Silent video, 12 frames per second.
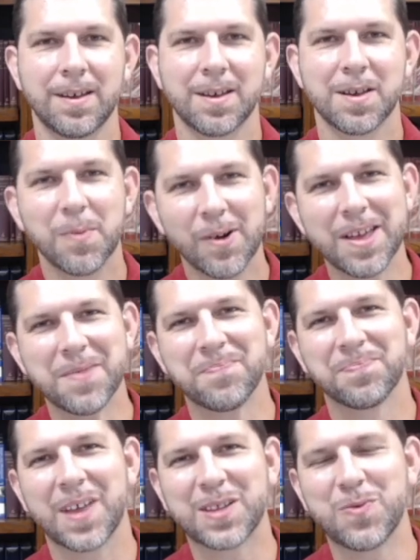Good morning.
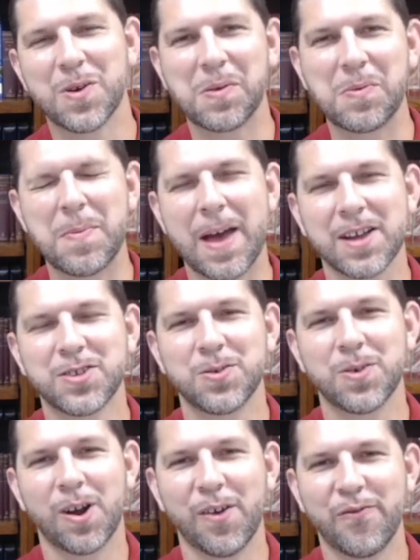I'd like to welcome you back
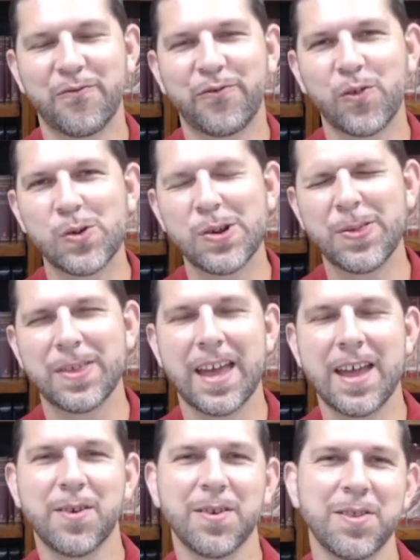to our fourth
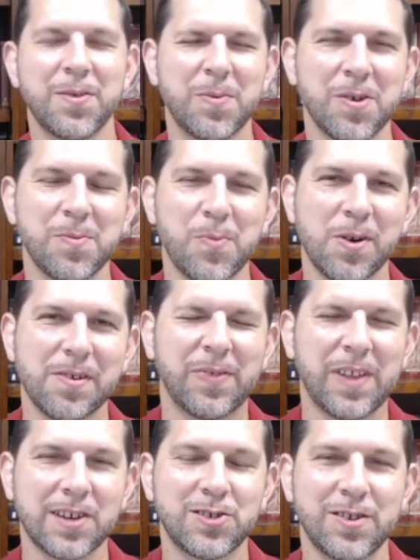Anchored in the Word morning
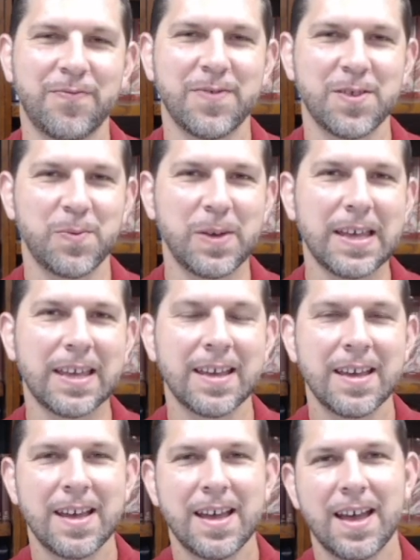reflection for the week.
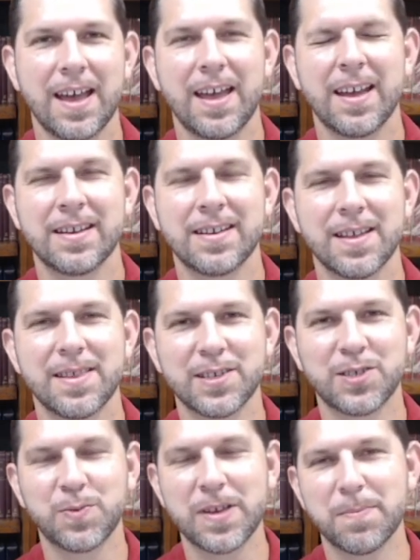And
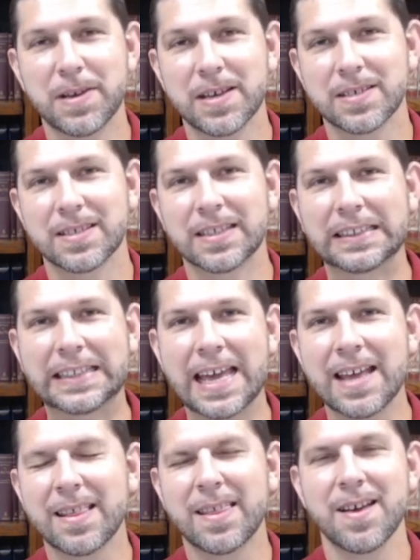this week, because of the
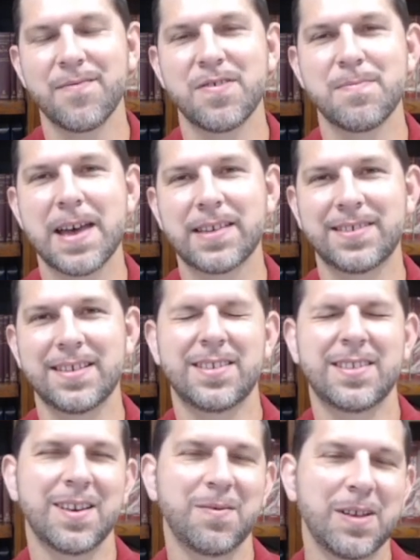length of the
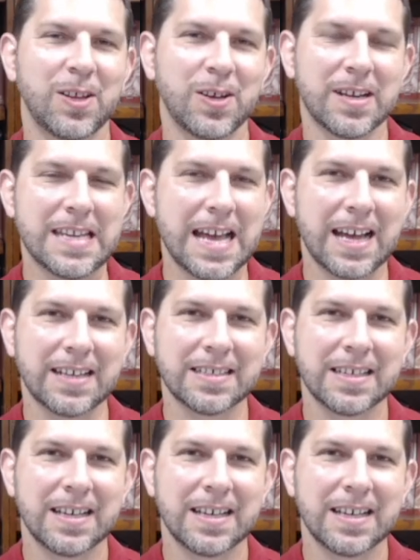message that we looked at